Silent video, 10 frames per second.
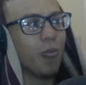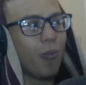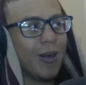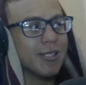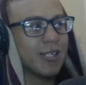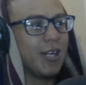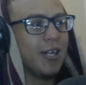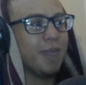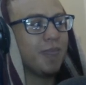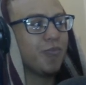it one
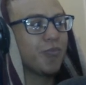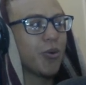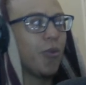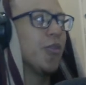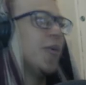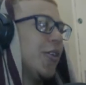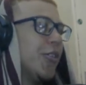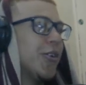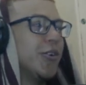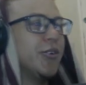time, all the way
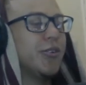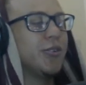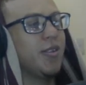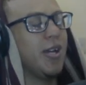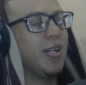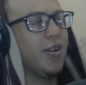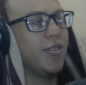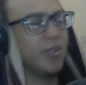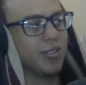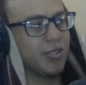through. That
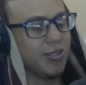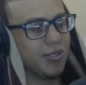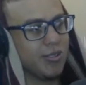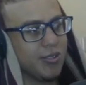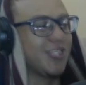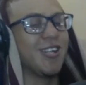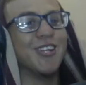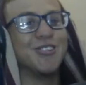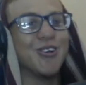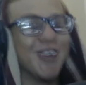other girl.
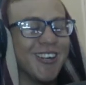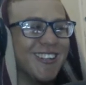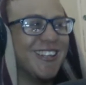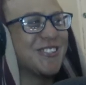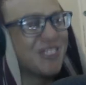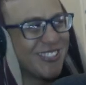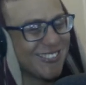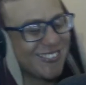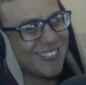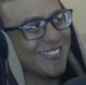Santori, that's what
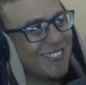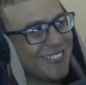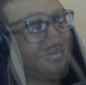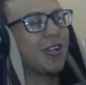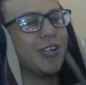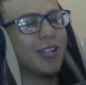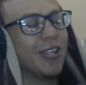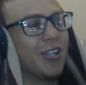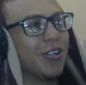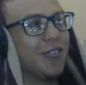he says. Couldn't
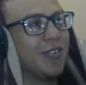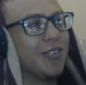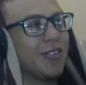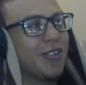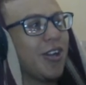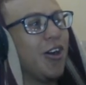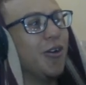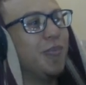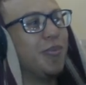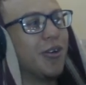think of it.
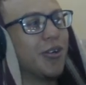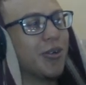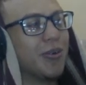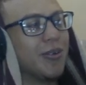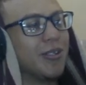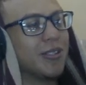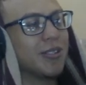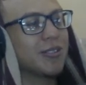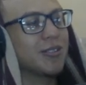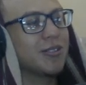Oh,
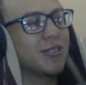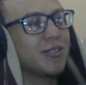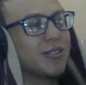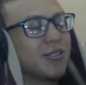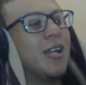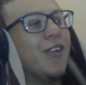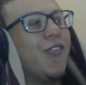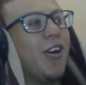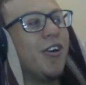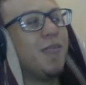Brookwood. If
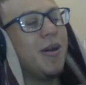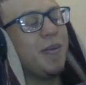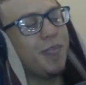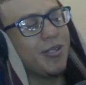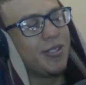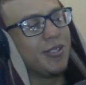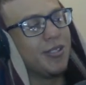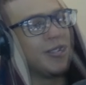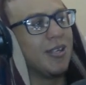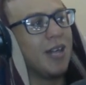I
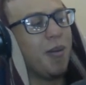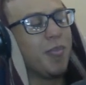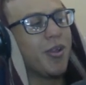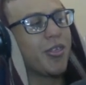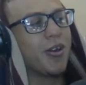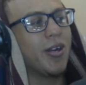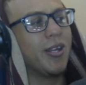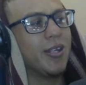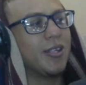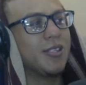remember, number
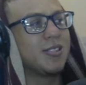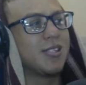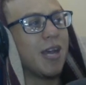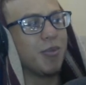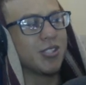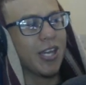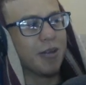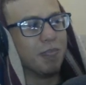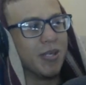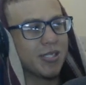three, his name was
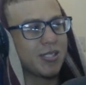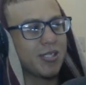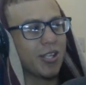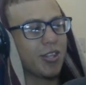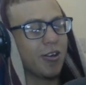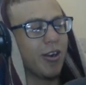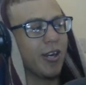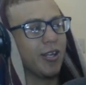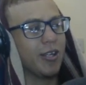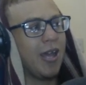like Mr.
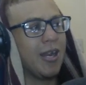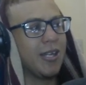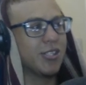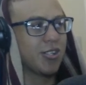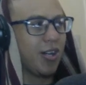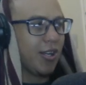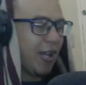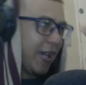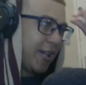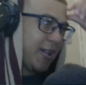Three, and he's got
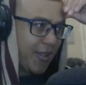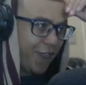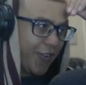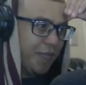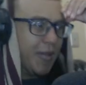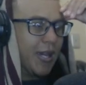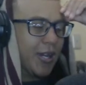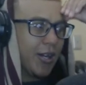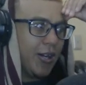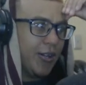like the
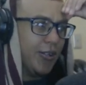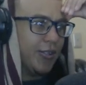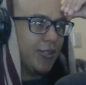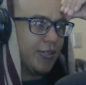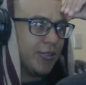flamingo,